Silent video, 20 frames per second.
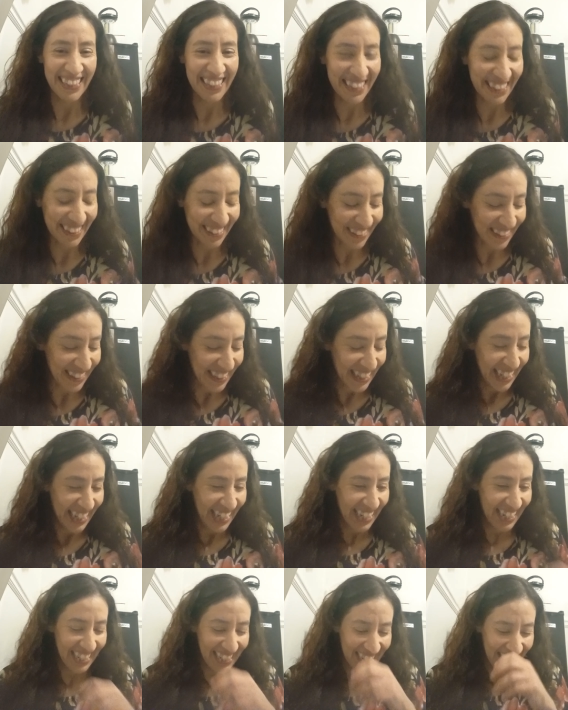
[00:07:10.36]
you know
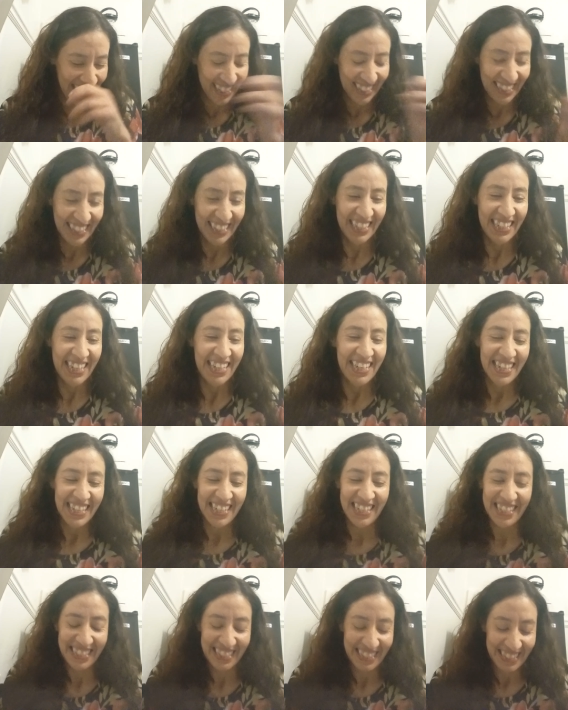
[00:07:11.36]

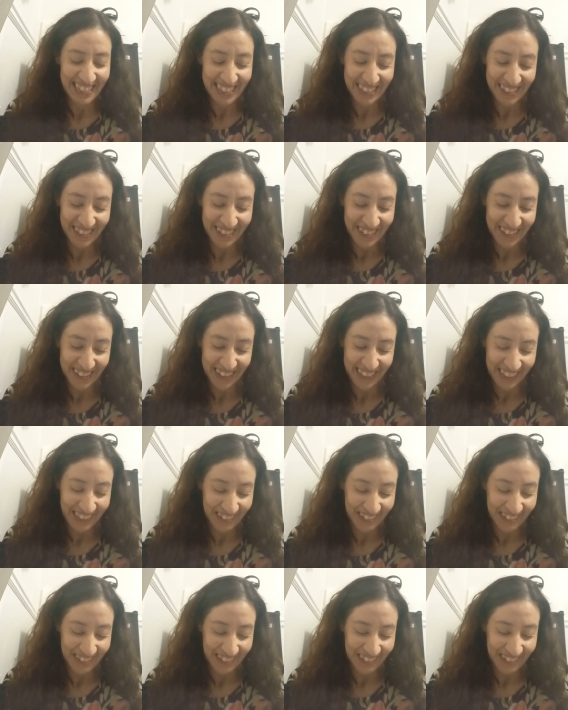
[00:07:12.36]
and so